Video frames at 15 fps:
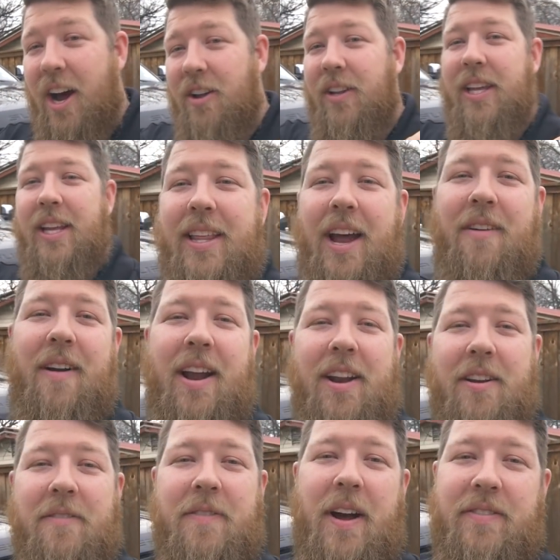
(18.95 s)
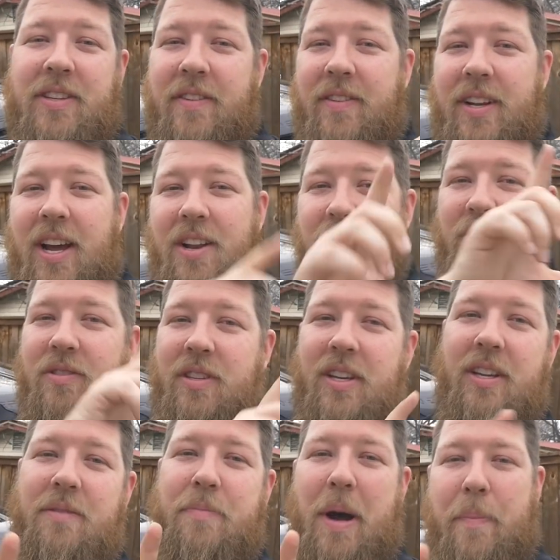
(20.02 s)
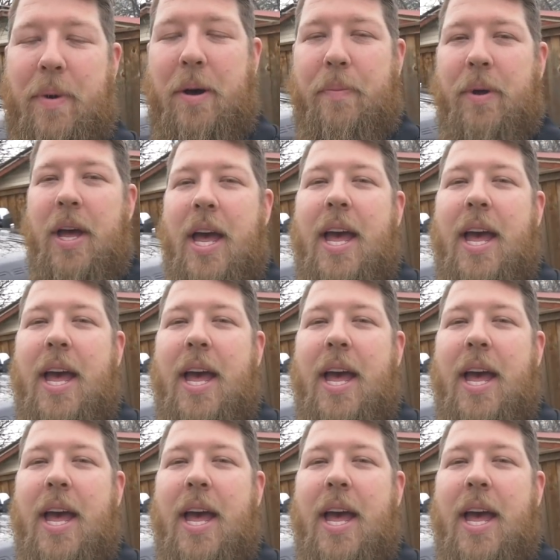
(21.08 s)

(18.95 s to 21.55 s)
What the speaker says: I'll that right here, 579, you'll see it pop up.